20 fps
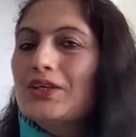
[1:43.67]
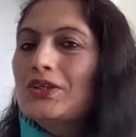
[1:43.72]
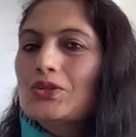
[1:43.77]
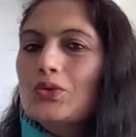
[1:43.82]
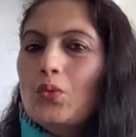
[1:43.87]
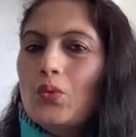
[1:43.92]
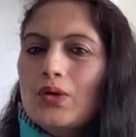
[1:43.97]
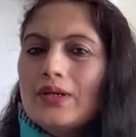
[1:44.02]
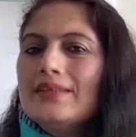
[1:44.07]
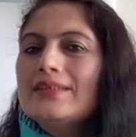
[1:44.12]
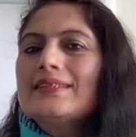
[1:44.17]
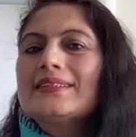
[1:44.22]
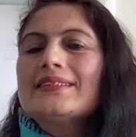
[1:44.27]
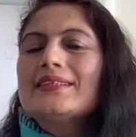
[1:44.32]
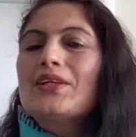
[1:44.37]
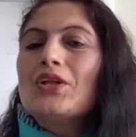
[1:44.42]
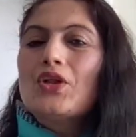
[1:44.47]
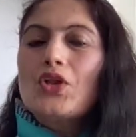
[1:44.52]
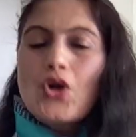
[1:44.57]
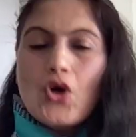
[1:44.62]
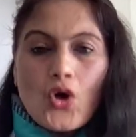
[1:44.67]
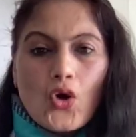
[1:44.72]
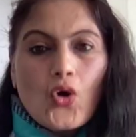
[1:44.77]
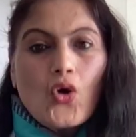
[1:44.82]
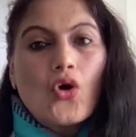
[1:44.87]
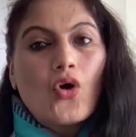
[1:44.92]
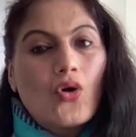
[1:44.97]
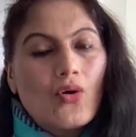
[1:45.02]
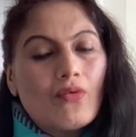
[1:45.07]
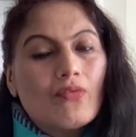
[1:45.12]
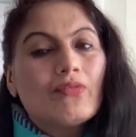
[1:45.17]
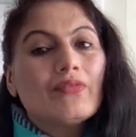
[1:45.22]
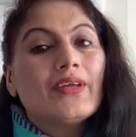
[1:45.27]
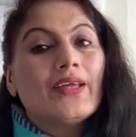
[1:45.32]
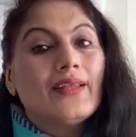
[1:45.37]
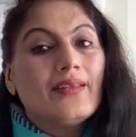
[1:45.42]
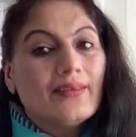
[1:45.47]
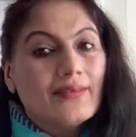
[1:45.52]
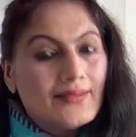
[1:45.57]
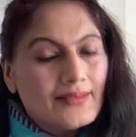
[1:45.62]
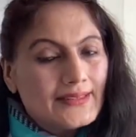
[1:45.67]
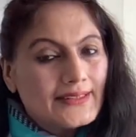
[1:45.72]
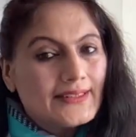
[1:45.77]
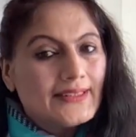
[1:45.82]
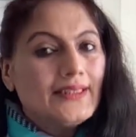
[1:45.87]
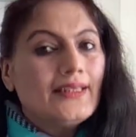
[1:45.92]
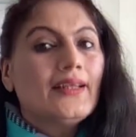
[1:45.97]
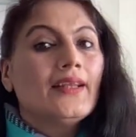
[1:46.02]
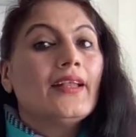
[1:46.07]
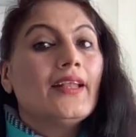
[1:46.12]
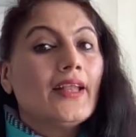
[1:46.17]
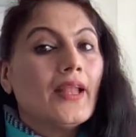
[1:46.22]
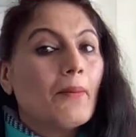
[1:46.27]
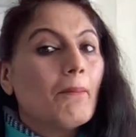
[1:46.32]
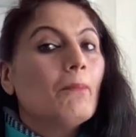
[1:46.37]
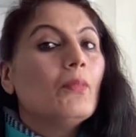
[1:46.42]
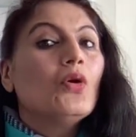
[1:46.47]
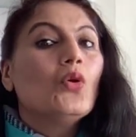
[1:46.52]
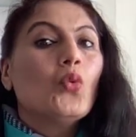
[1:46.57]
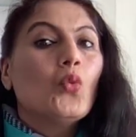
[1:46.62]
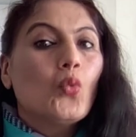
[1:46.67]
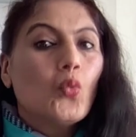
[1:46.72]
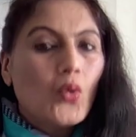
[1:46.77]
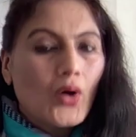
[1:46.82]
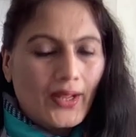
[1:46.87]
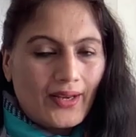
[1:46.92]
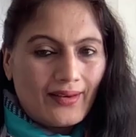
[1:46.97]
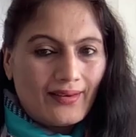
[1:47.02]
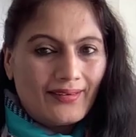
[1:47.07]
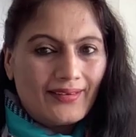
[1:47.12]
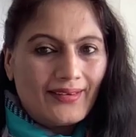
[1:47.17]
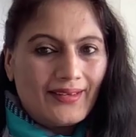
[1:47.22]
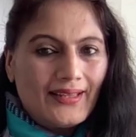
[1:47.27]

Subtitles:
So what is the law of energy number one?